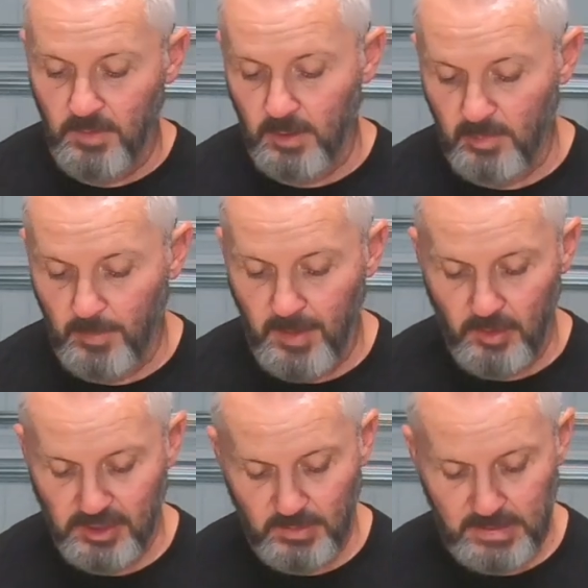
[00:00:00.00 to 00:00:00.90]

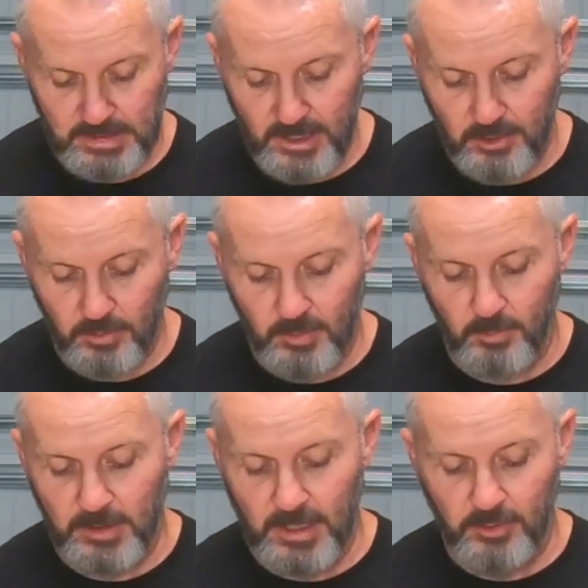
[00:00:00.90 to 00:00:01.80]
repair some of the
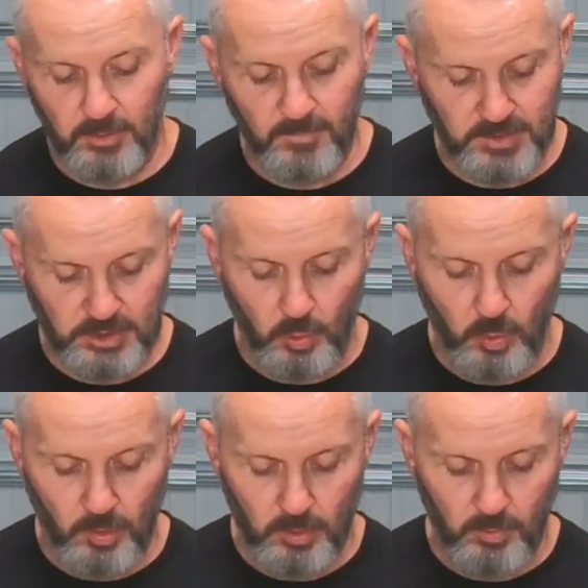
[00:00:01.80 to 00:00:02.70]
leather if it's
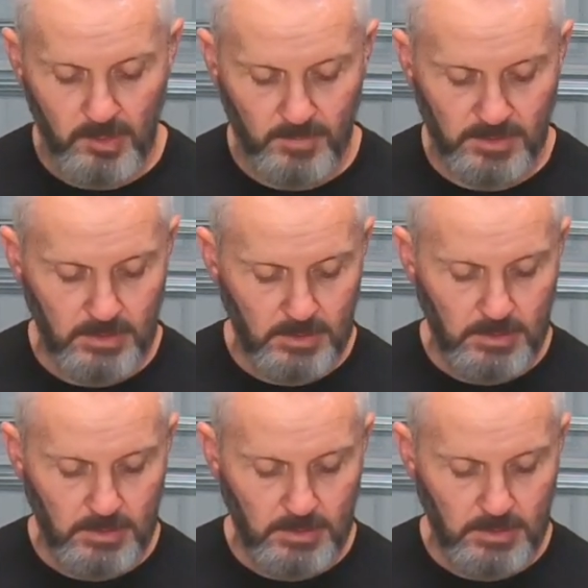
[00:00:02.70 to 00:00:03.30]
torn or ripped